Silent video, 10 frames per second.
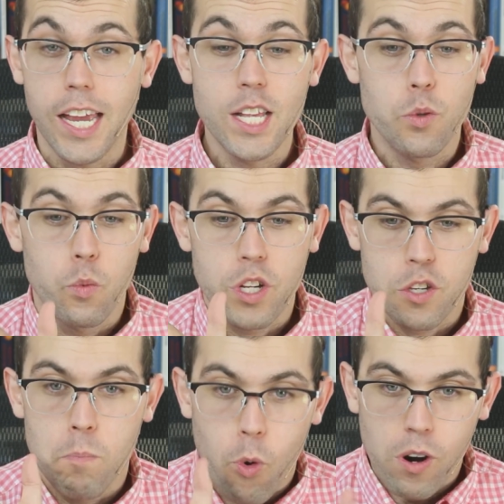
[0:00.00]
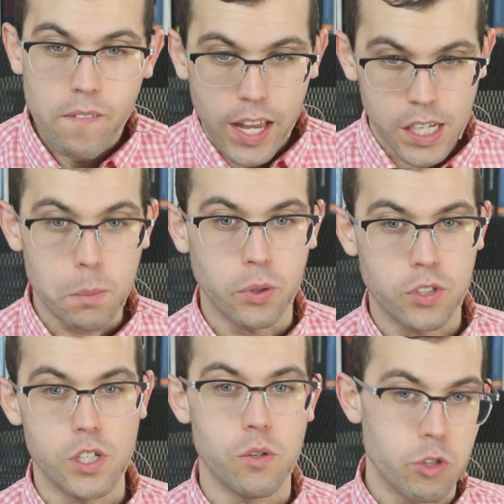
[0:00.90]
It's more valuable
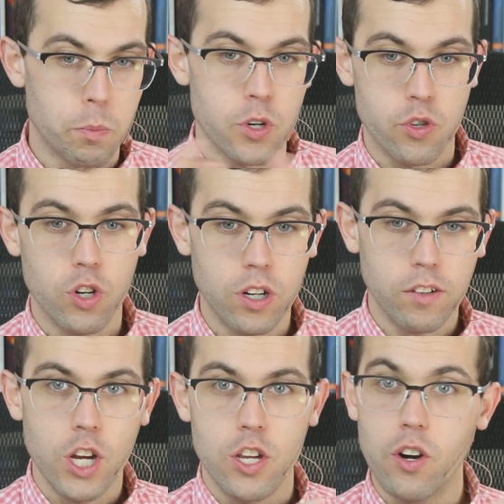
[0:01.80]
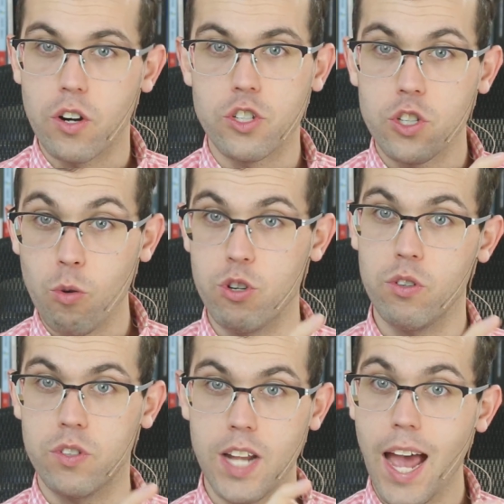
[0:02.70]
to you to preserve your
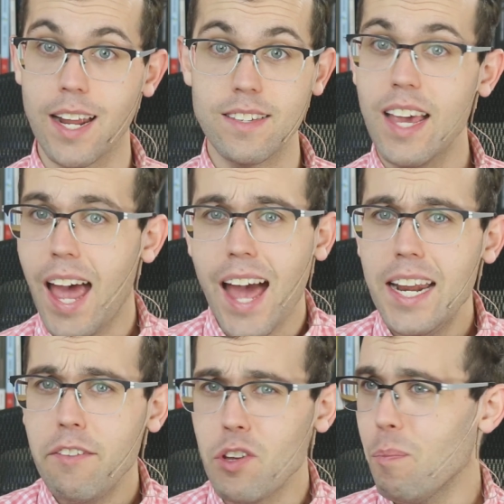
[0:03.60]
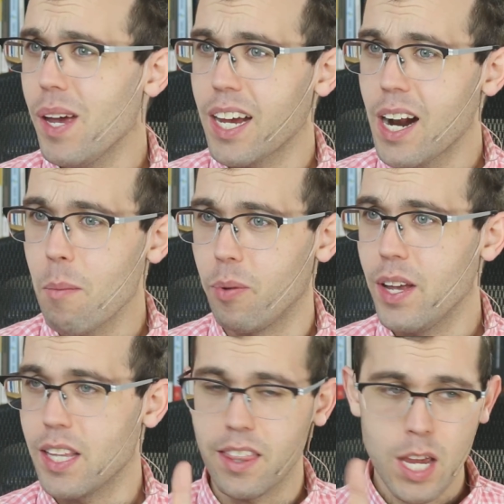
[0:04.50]
social status. And if you pick it up,
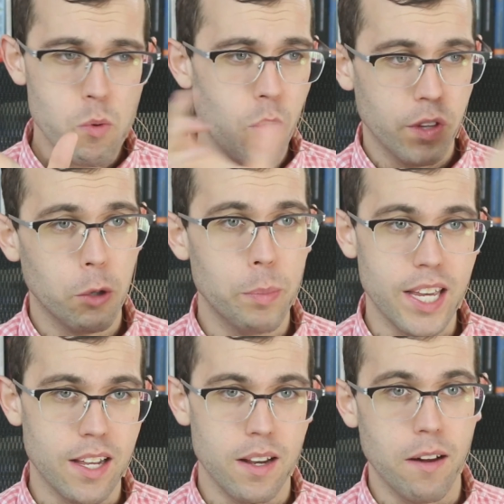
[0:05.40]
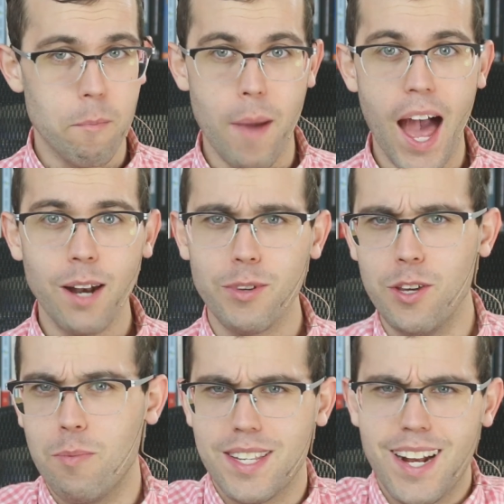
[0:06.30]
like they'll be mad with
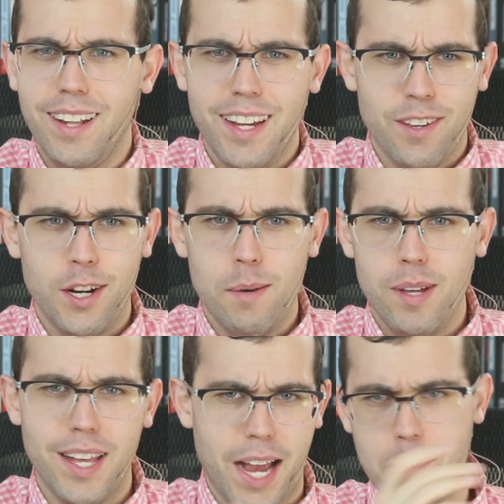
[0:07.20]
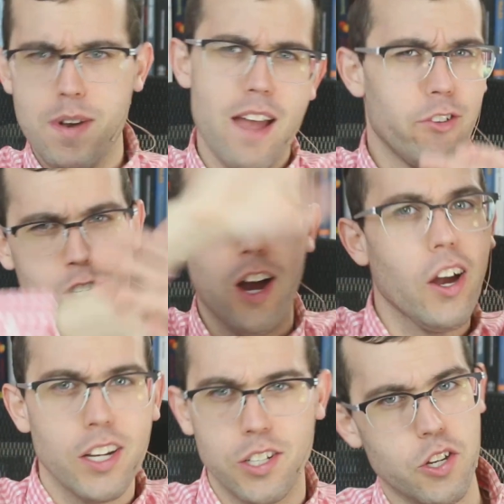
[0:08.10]
you, but it's not like they're going to be like, I'm never
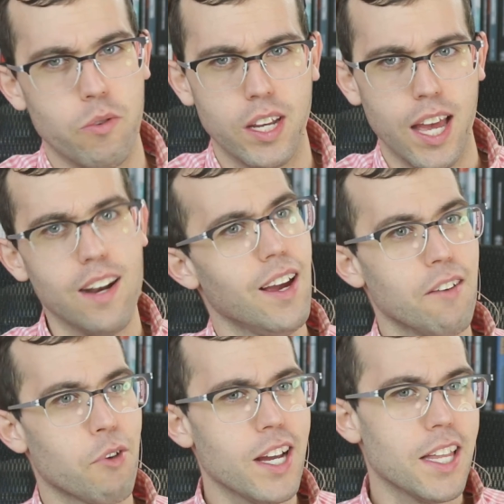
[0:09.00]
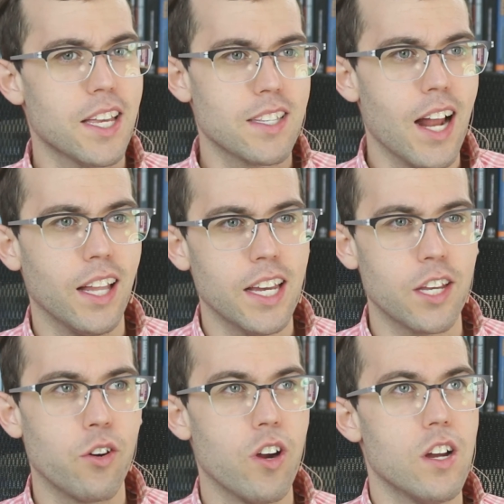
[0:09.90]
talking to you again, right? Like it's not like
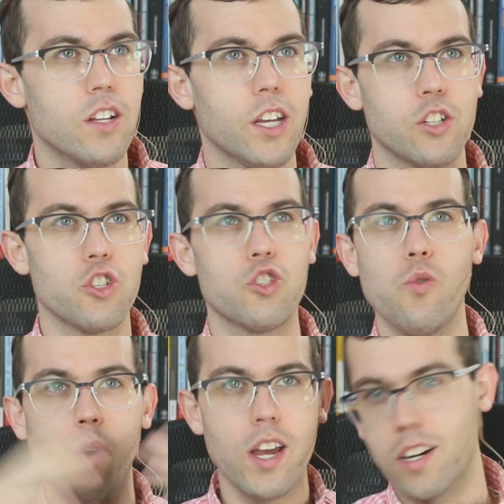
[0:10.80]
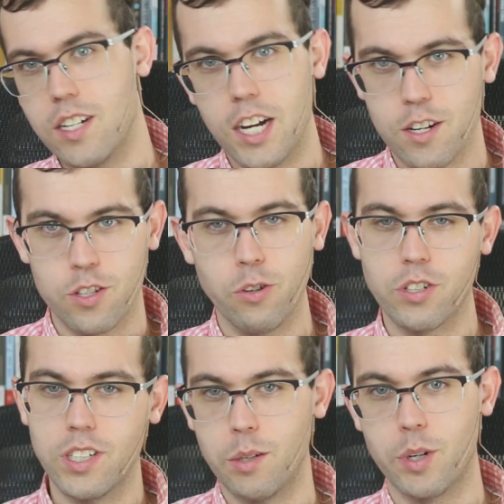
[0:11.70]
you're like destroying your entire
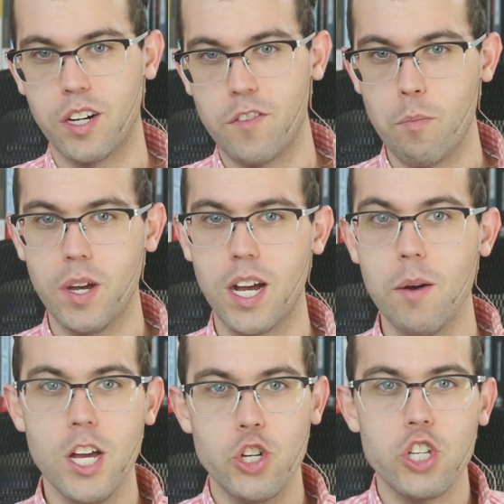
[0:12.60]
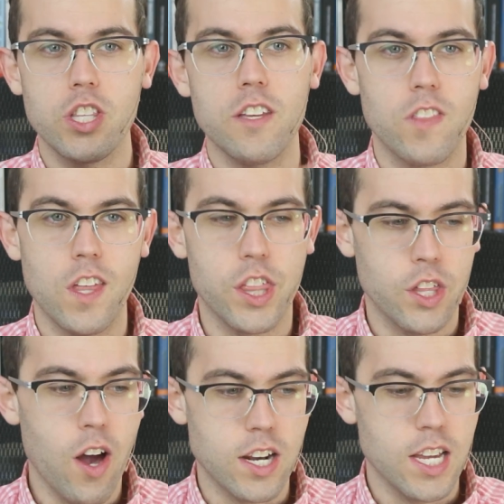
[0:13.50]
social network if you pick up. Just the
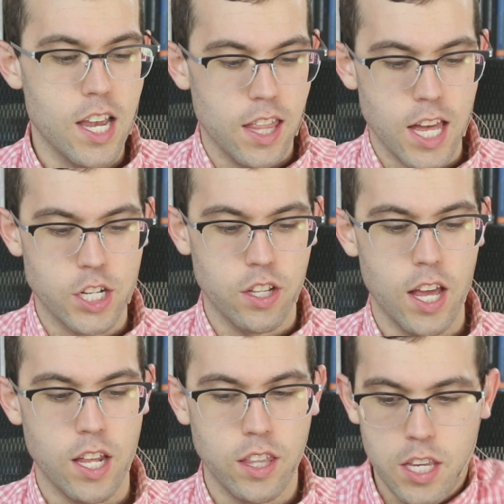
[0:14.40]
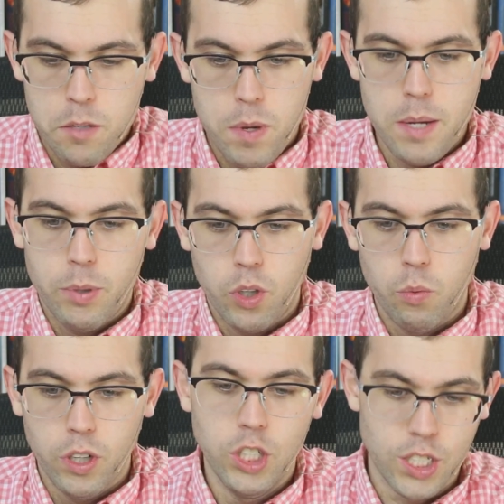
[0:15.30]
thought that these people
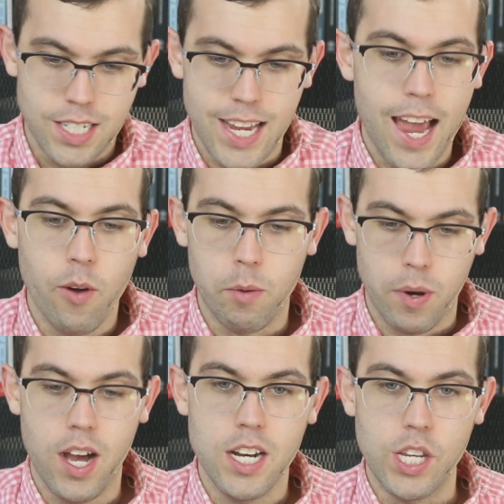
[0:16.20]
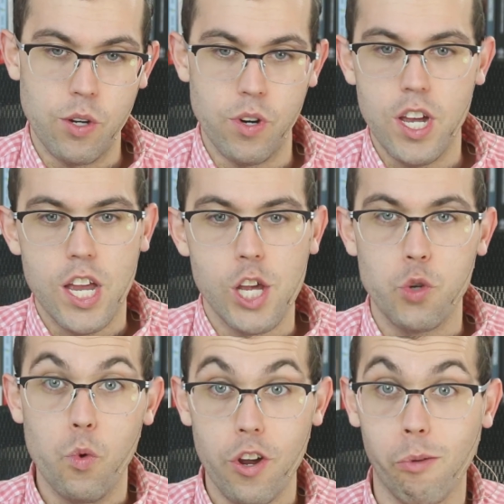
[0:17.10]
would look down upon you is
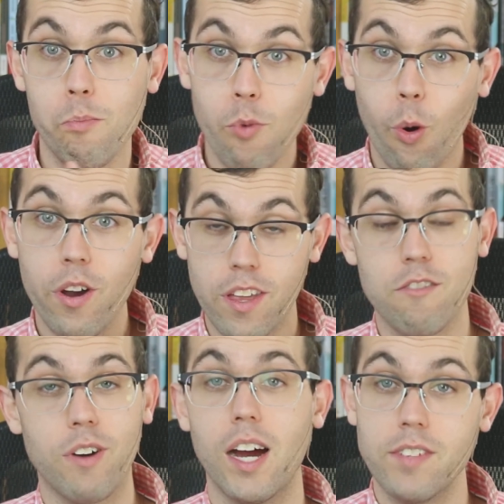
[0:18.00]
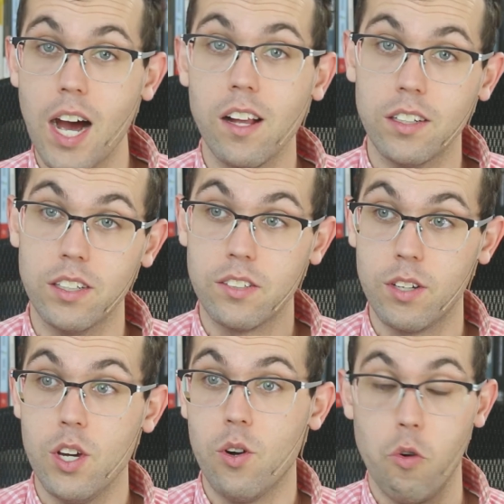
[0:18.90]
worth more than $5
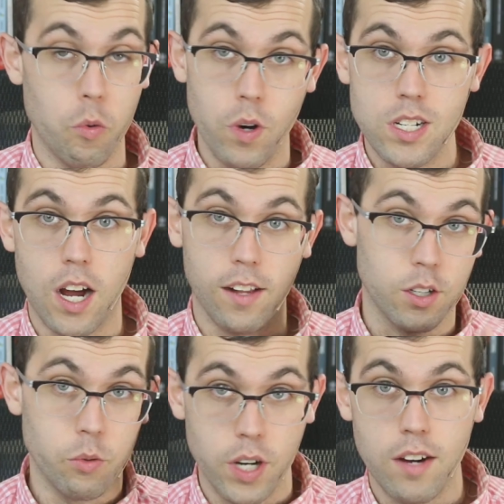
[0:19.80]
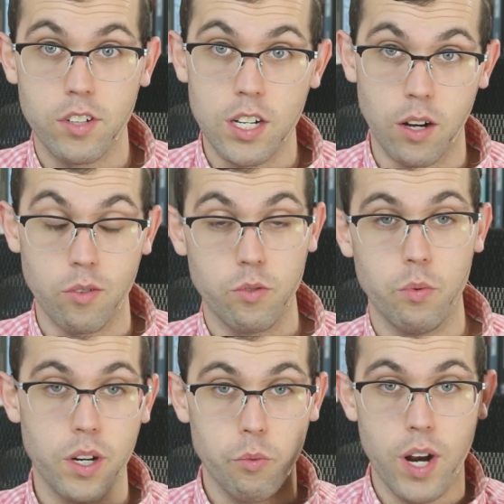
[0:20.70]
or $1 or whatever,
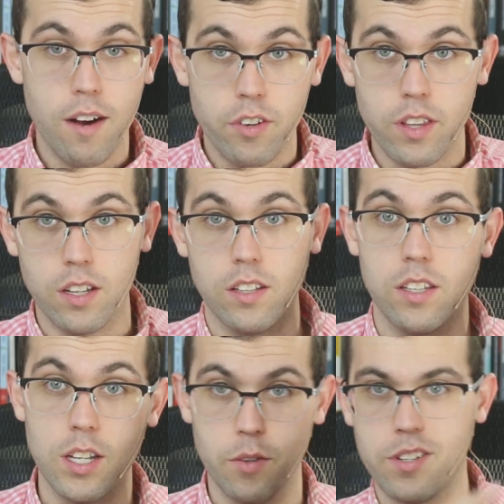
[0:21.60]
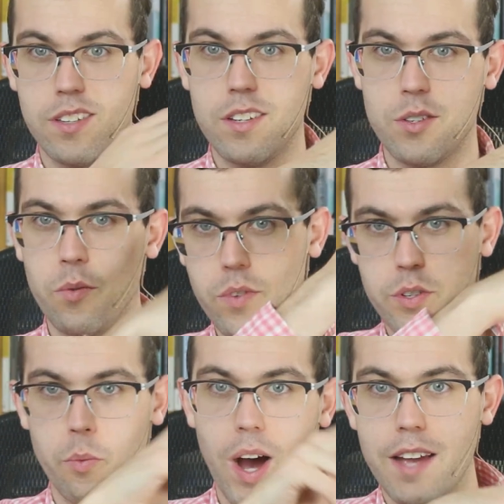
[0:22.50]
whatever there's
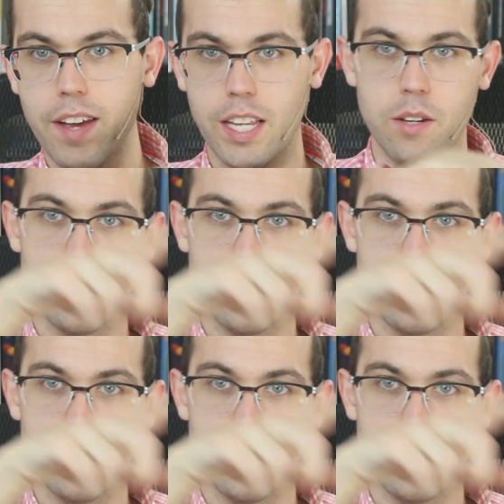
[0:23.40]
a Y value.